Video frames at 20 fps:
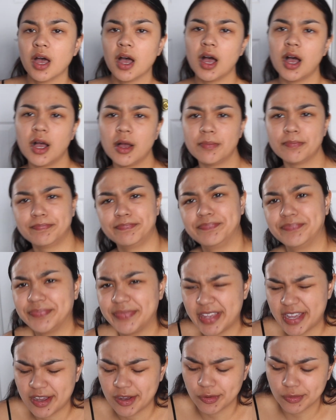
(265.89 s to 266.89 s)

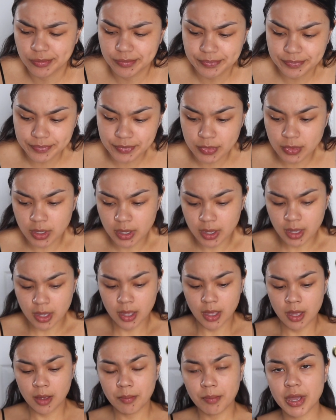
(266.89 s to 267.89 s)

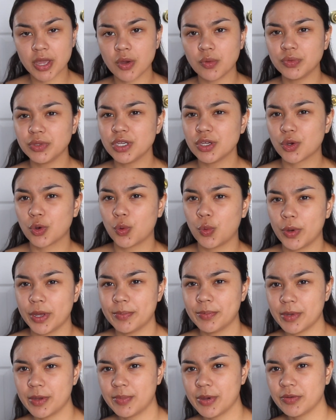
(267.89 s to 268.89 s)
My only
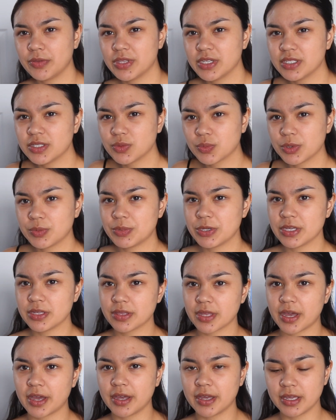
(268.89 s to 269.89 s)
quip about this would be
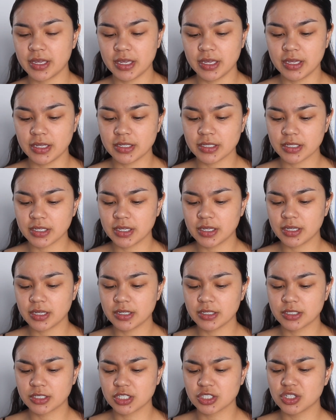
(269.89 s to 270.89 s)
that it
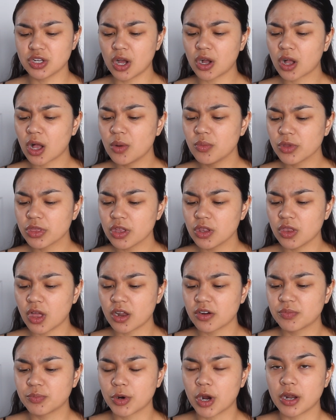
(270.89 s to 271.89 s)
does not come with a
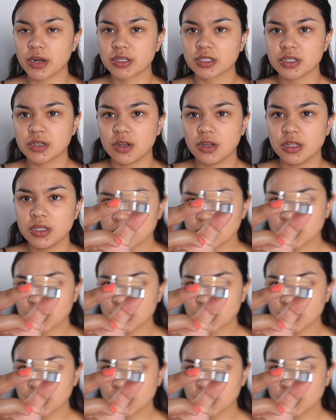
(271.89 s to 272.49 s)
lot of product at all.